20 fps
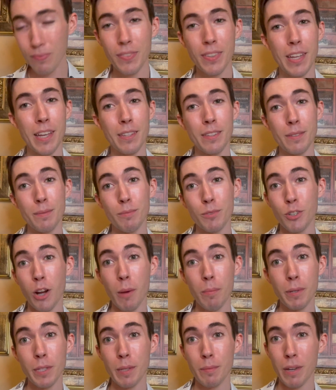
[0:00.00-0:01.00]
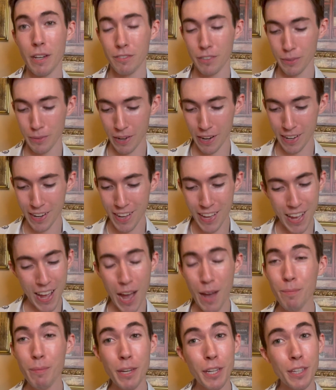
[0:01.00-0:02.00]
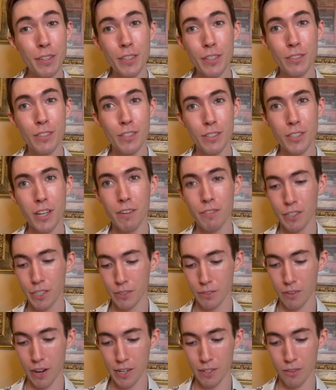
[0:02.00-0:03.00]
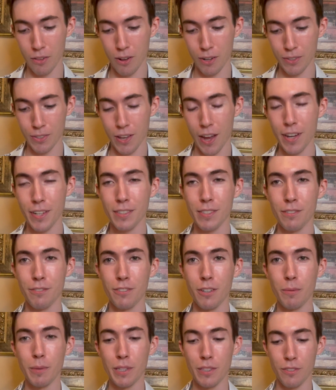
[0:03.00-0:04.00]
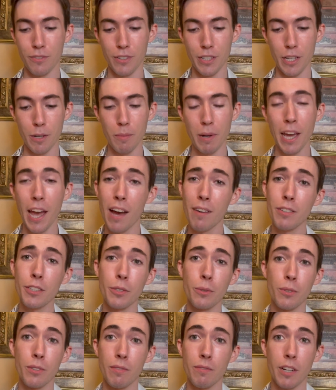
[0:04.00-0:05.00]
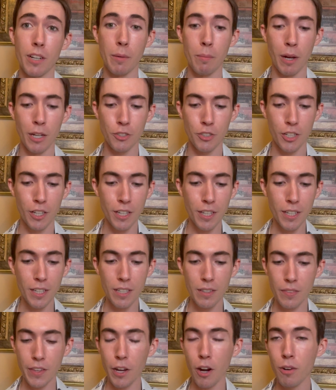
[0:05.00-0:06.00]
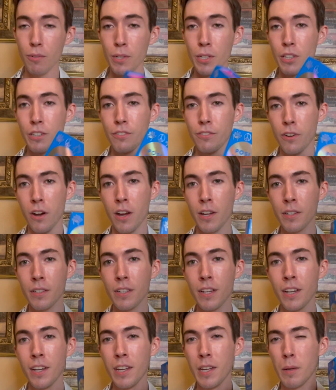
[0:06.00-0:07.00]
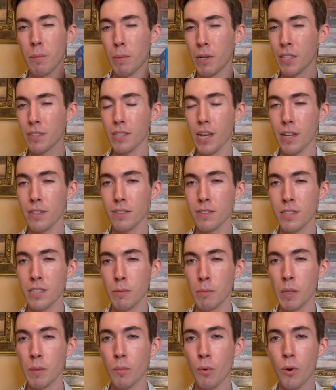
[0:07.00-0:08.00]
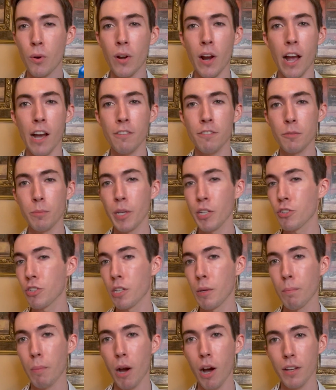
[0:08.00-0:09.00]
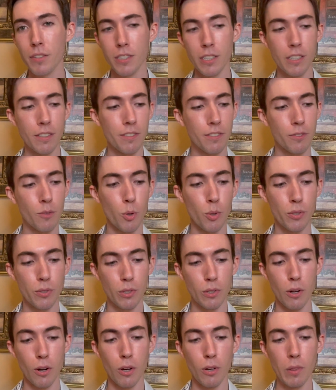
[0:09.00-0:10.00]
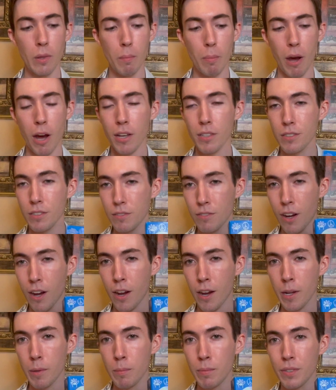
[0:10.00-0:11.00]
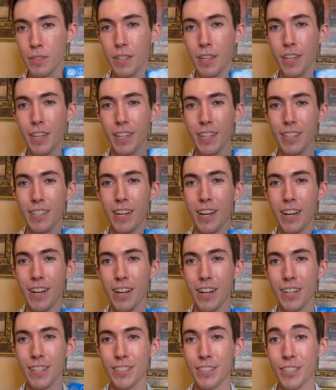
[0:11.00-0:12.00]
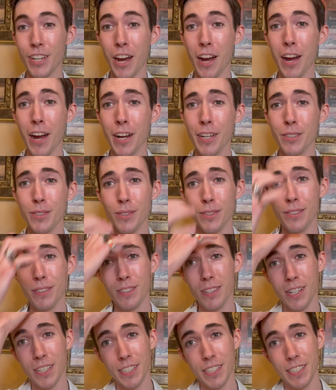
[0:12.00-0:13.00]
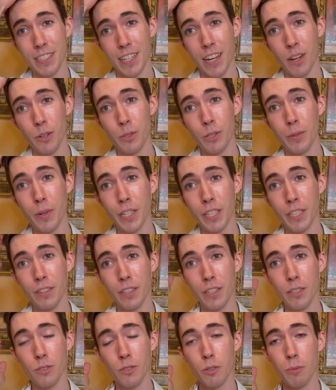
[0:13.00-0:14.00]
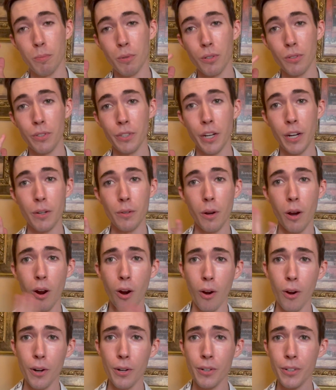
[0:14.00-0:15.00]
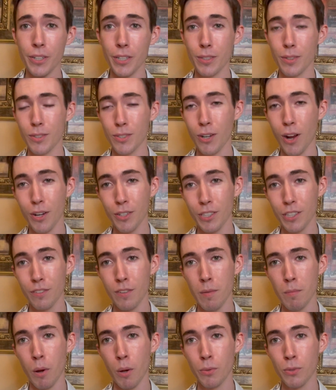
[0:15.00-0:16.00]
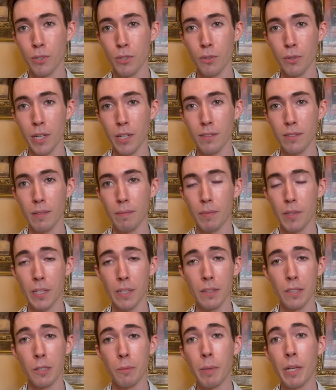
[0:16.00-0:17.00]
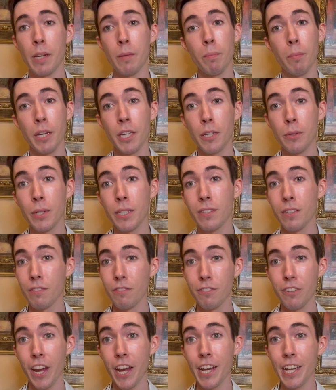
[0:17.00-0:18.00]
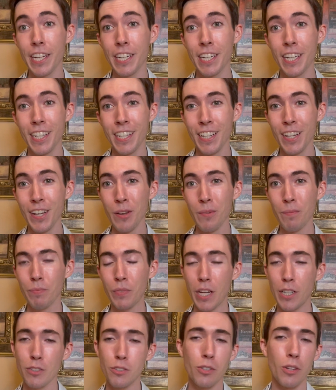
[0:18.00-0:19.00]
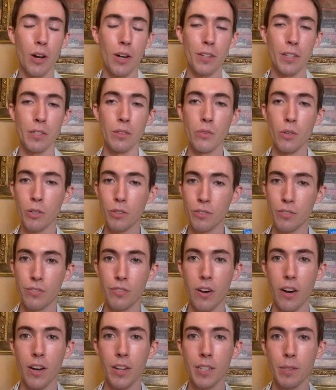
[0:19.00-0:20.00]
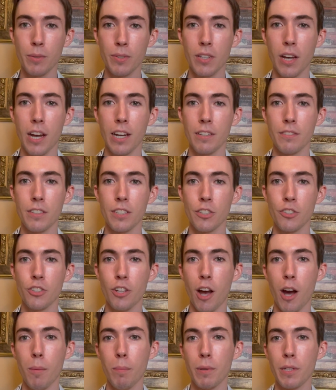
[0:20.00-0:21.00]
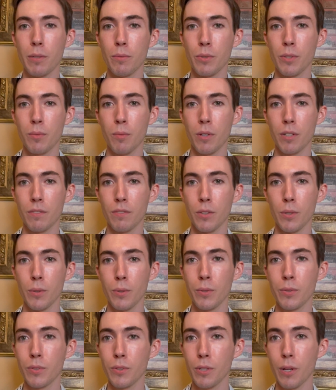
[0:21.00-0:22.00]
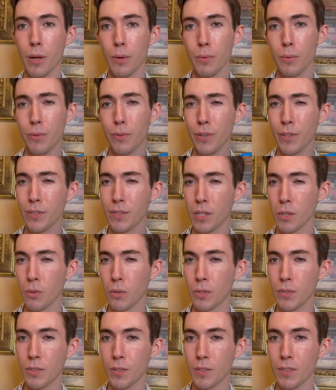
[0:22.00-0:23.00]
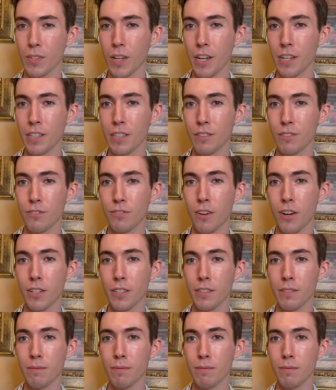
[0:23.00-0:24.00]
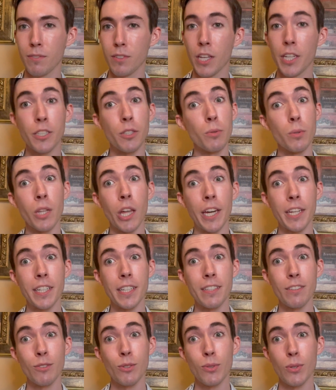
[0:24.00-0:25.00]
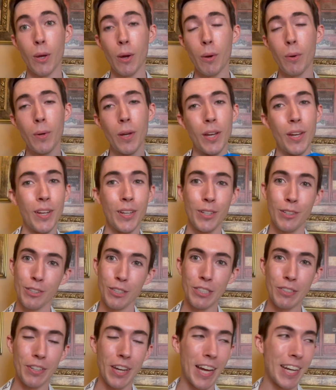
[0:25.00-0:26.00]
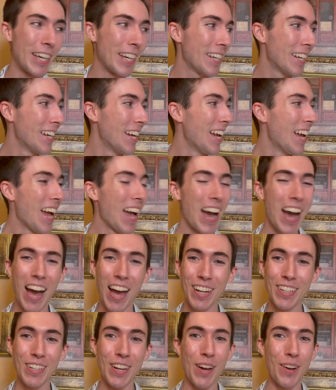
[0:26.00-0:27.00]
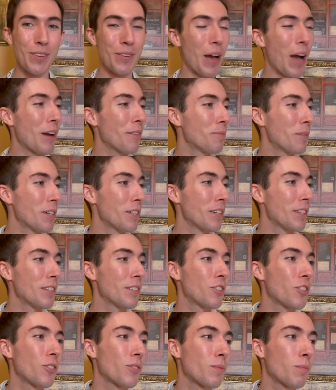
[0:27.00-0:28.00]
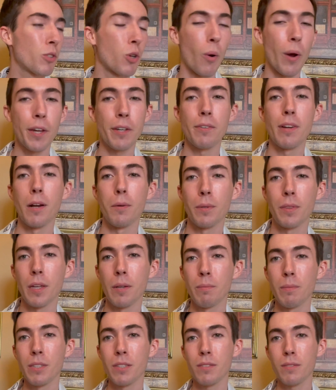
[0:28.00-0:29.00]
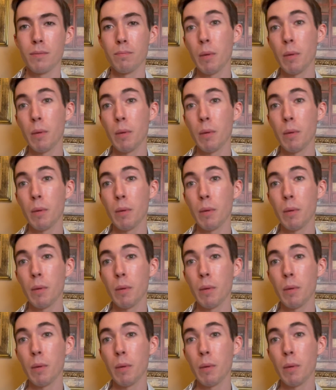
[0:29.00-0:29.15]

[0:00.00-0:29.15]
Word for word: As I'm dropping them everywhere. I'm making these discoveries right alongside as I'm filming this video, but I haven't used them much. They are really fun, but it tends to be more affirmation and positive. Of course, they're called the Posi Vibes die, so it's not going to tell you anything super, you know, hard or constructive. At most, you'll get something a little bit ambiguous and vague. I just thought it looked fun. It was kind of in a shop, and it was one of those, you know, things that looks exciting and fun, like you'd like it, so you get it. I don't know. I've been just toying around with them.